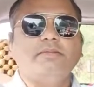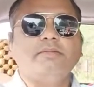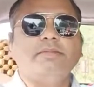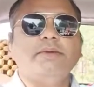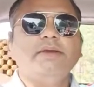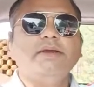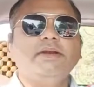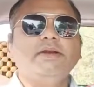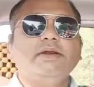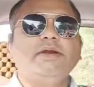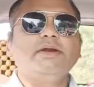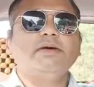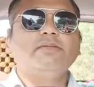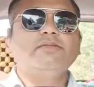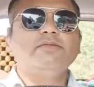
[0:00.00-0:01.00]
be it in
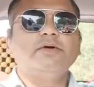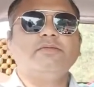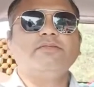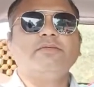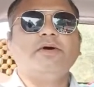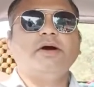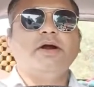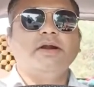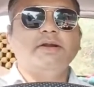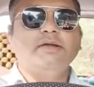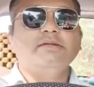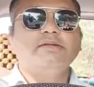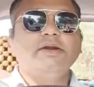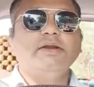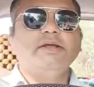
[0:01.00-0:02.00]
terms of
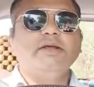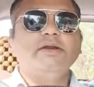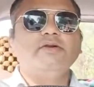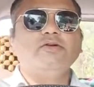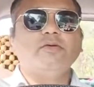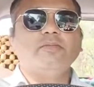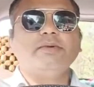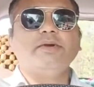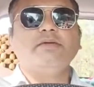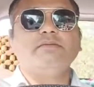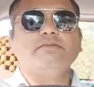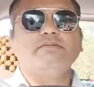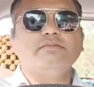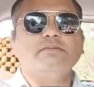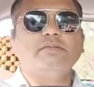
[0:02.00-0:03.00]
understanding any topic,
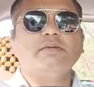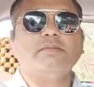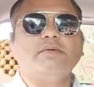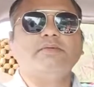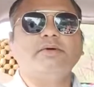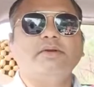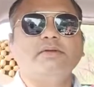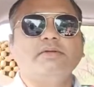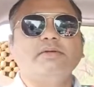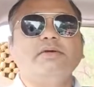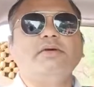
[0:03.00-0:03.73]
number one,